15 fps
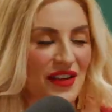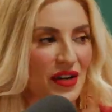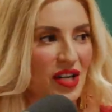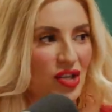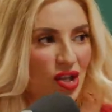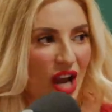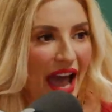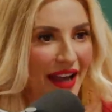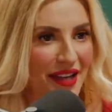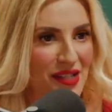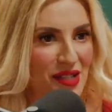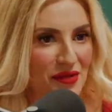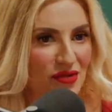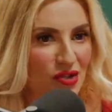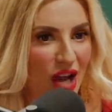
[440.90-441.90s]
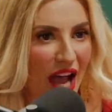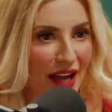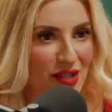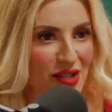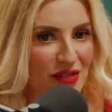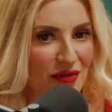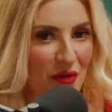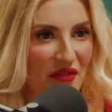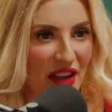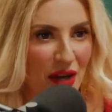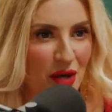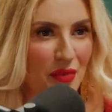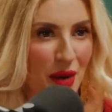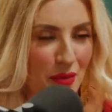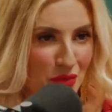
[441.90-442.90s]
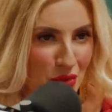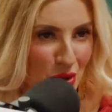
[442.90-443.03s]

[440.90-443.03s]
very Jax. Jax from Vanderpump